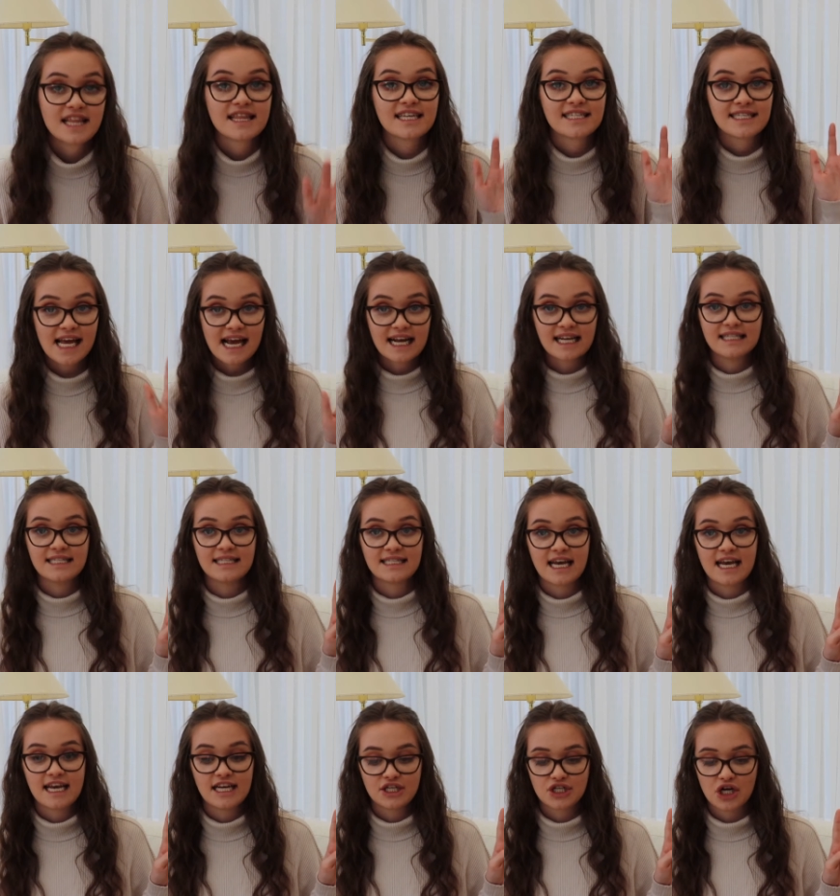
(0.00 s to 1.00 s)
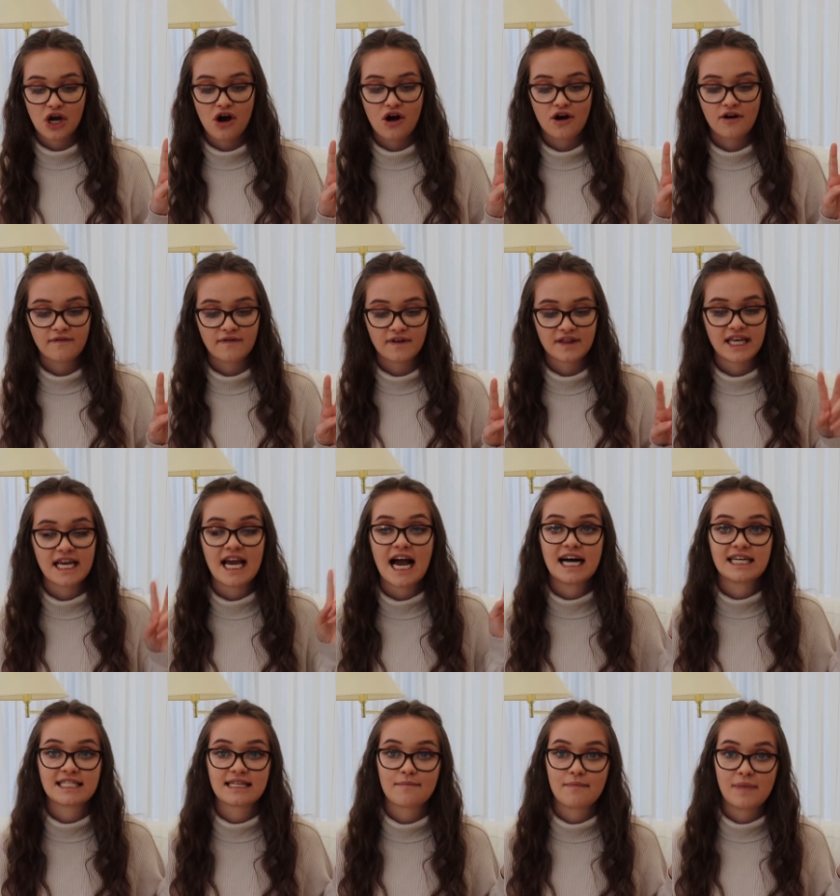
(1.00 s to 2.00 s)
The second stage of the
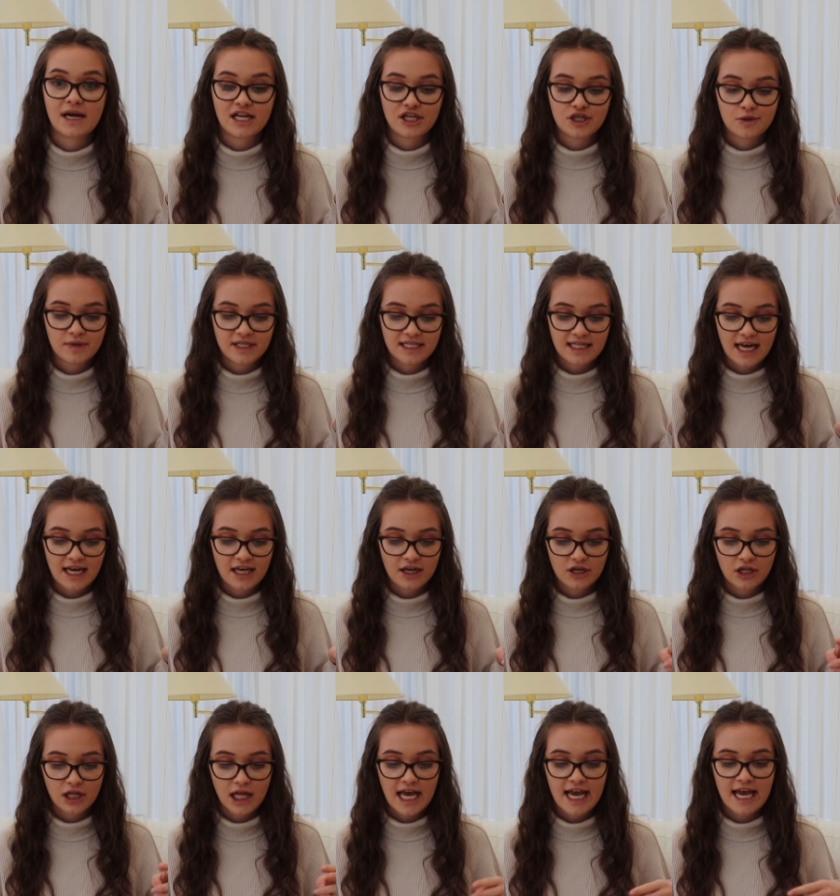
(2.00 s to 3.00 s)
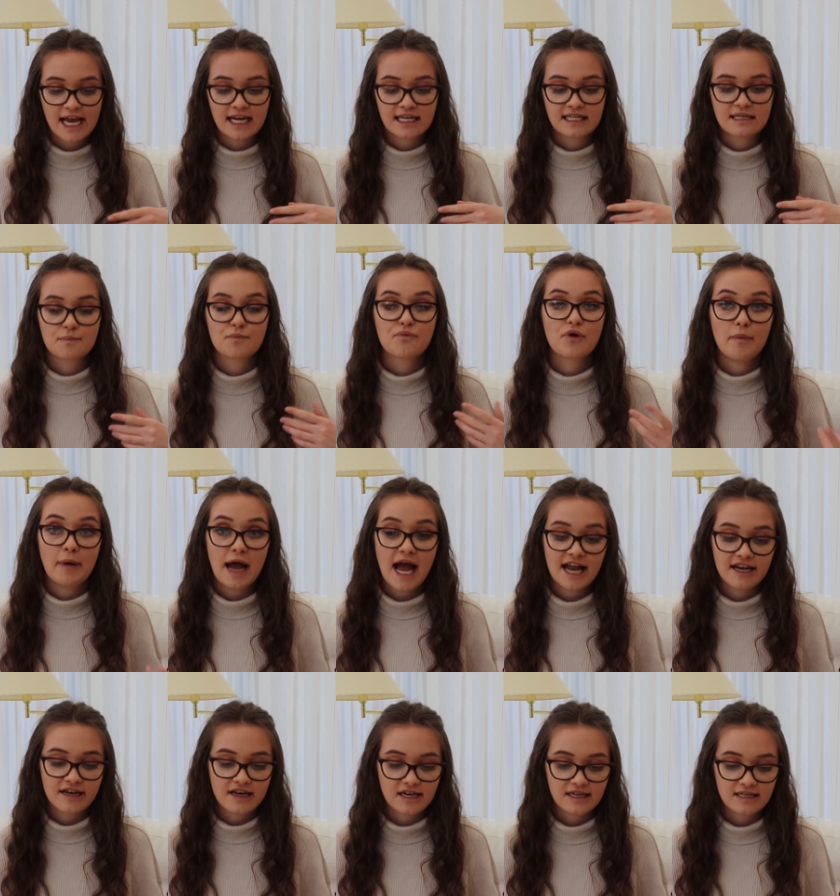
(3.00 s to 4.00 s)
hazard management cycle is
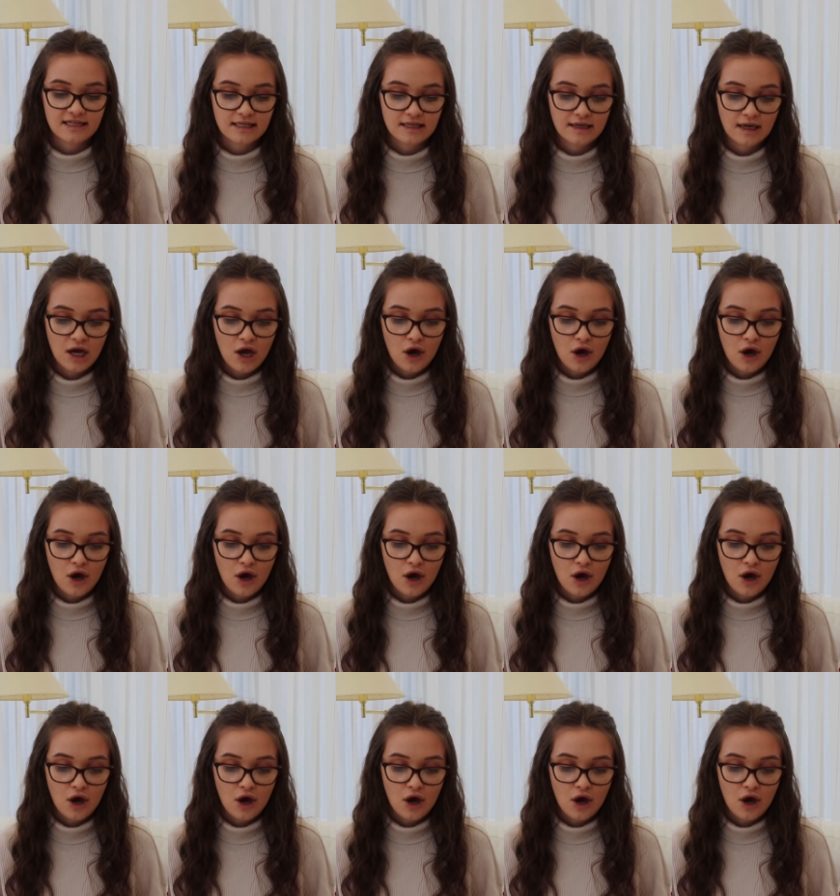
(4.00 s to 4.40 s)
preparedness,